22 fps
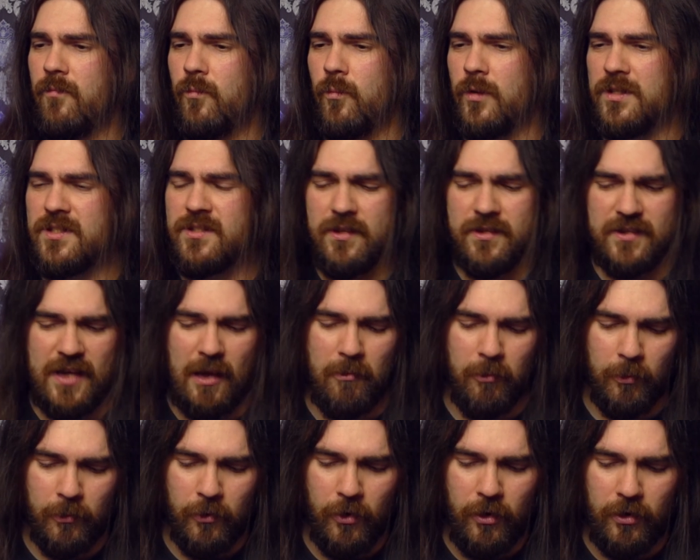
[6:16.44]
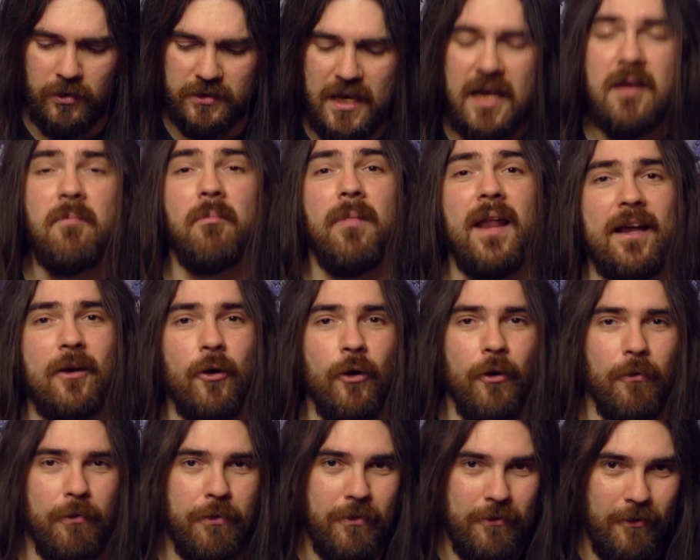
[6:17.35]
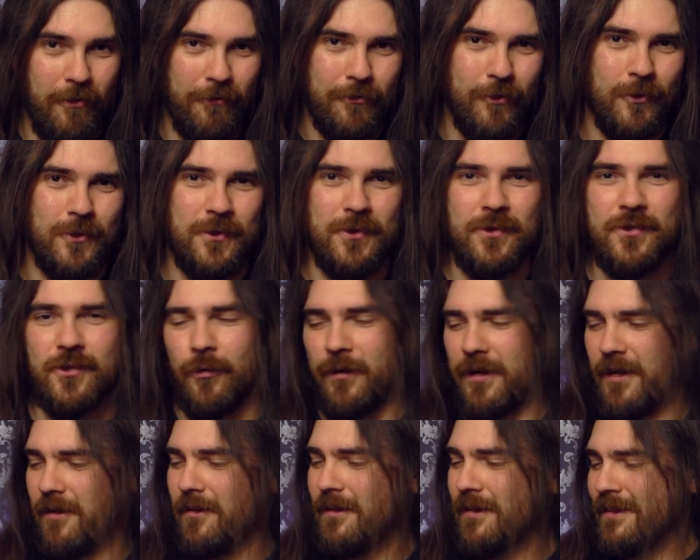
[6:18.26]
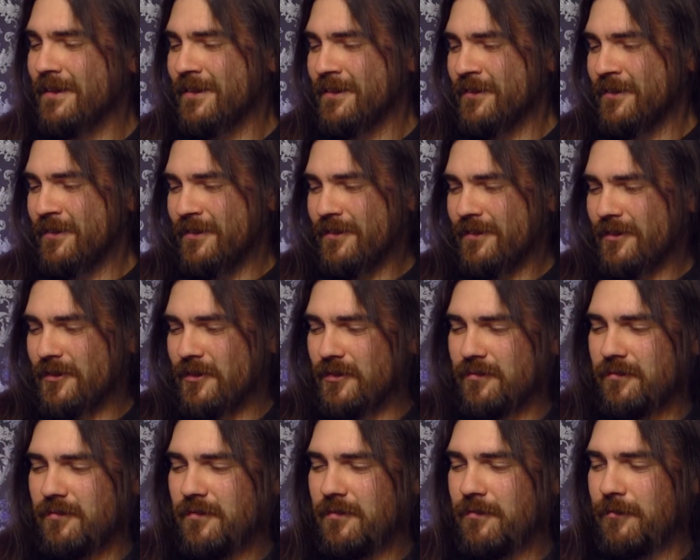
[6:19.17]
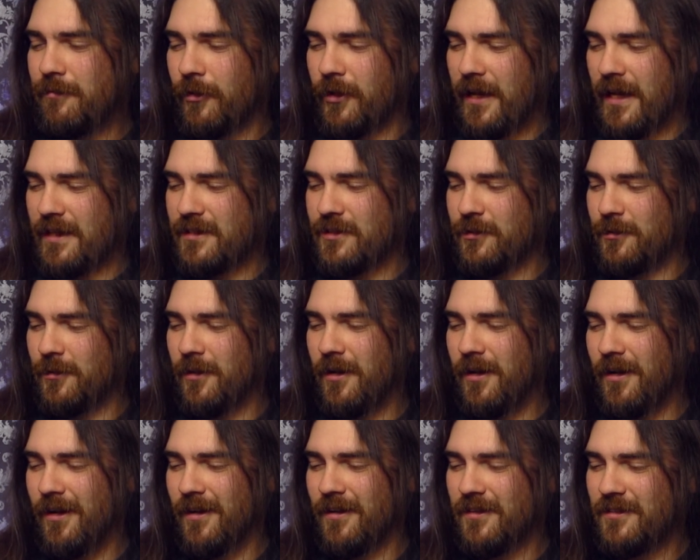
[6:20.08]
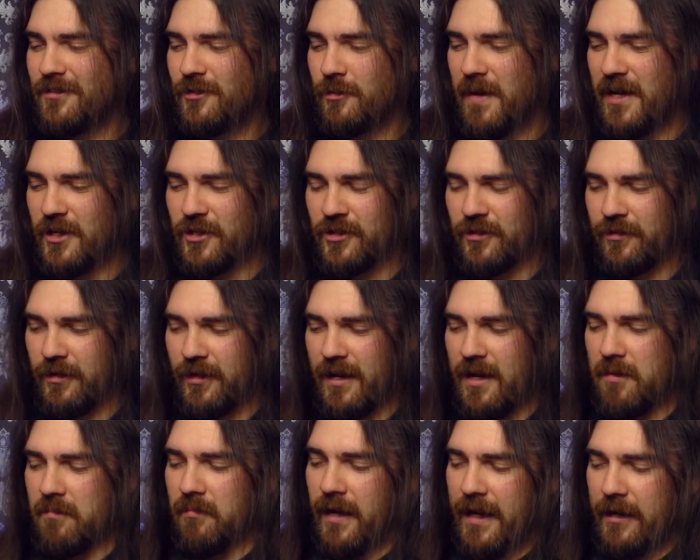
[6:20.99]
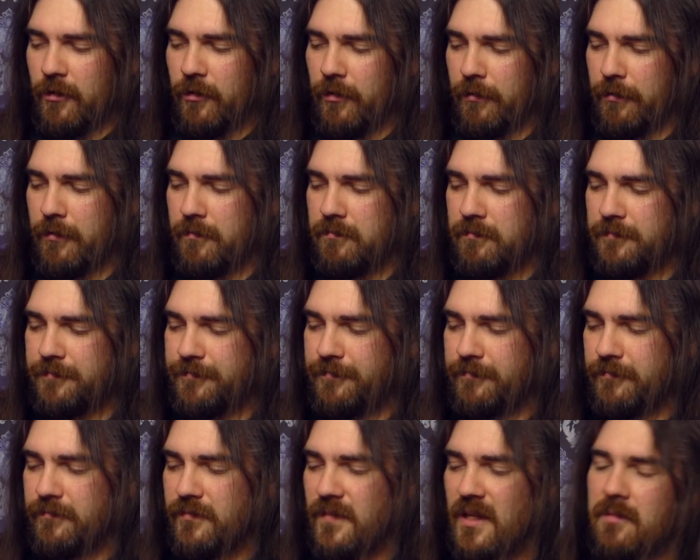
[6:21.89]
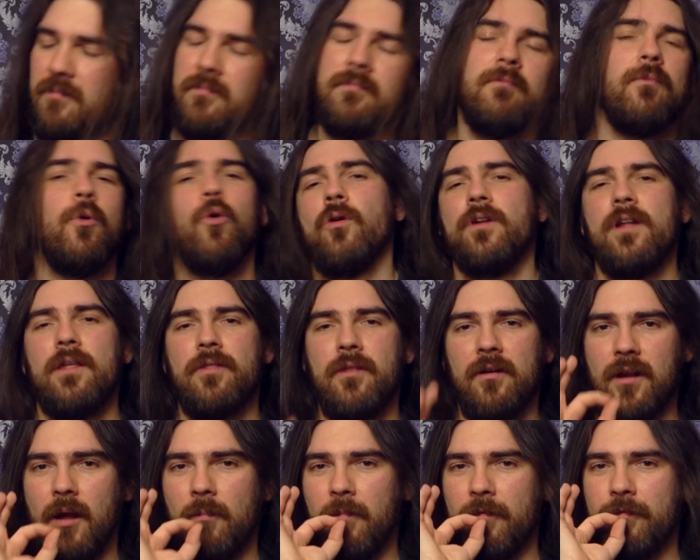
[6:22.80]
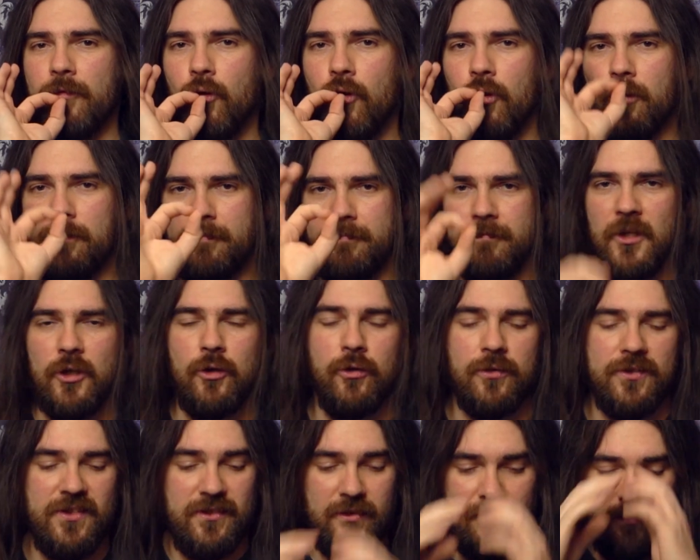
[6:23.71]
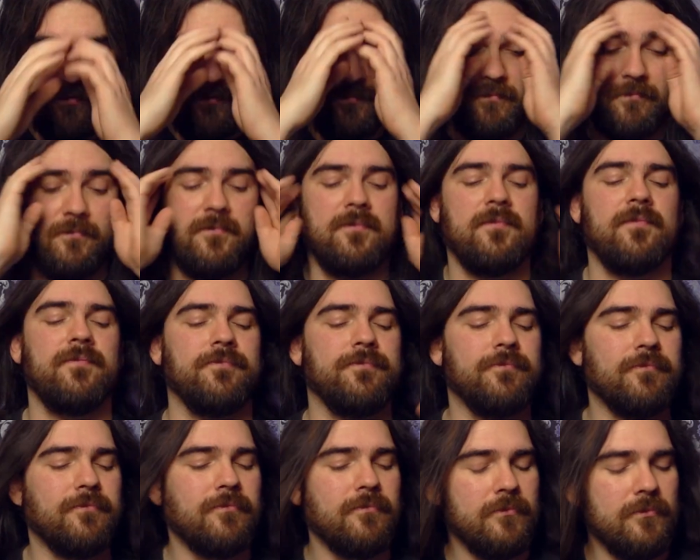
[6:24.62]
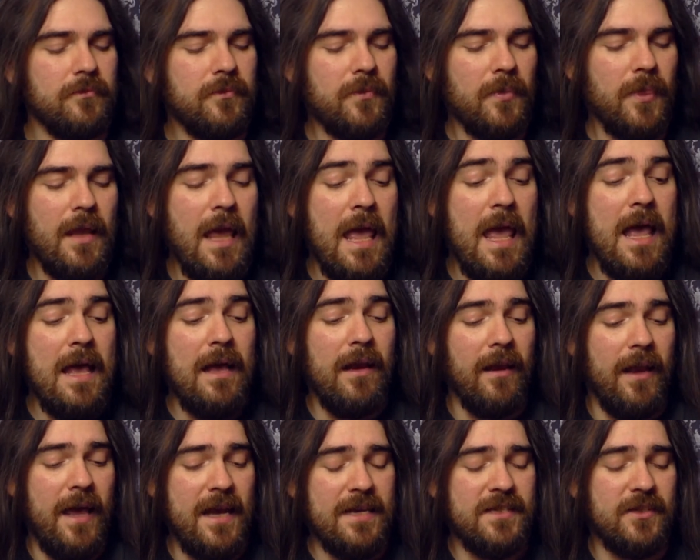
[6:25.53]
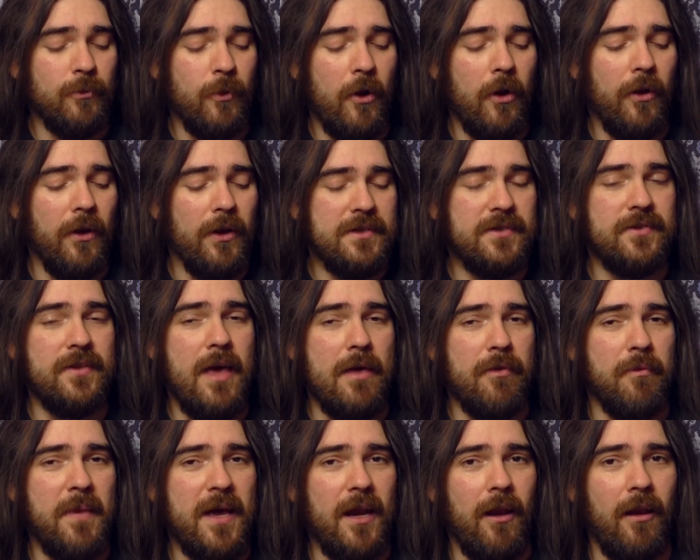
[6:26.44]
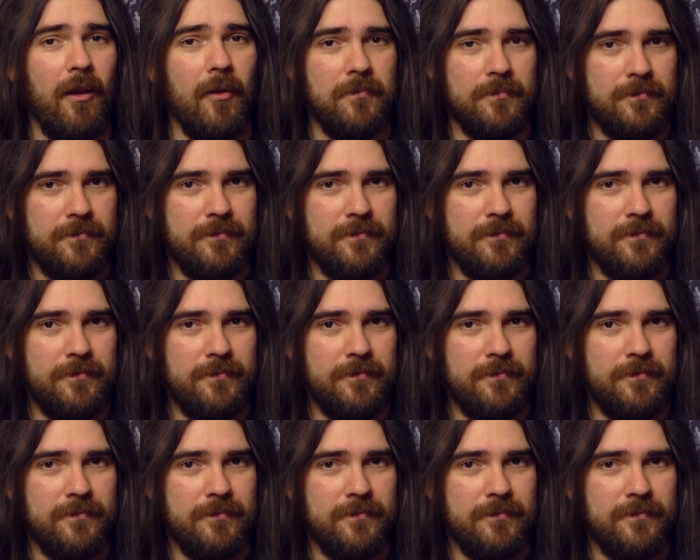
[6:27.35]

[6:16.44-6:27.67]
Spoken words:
What's this album called? Black Earth, of course, sorry. Forget to mention the name, Black Earth. Bohren at the Club of Gore, good stuff. Last one is death metal.